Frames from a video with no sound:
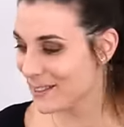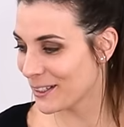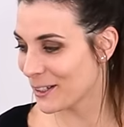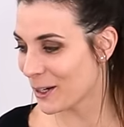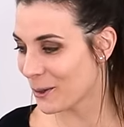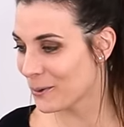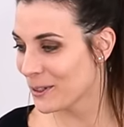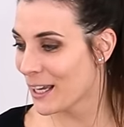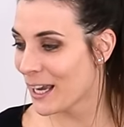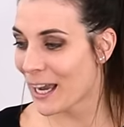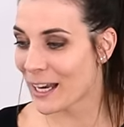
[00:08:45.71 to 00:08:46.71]
you know,
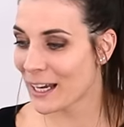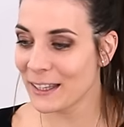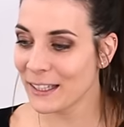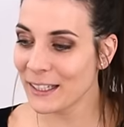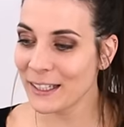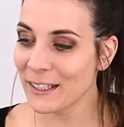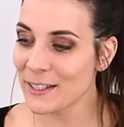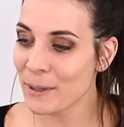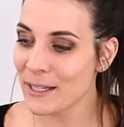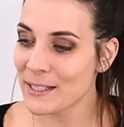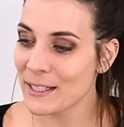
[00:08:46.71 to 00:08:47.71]
and I think it is
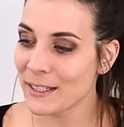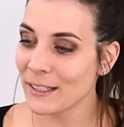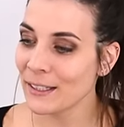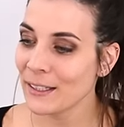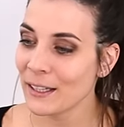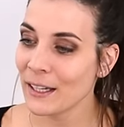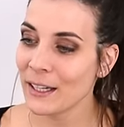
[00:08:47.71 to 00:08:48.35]
basically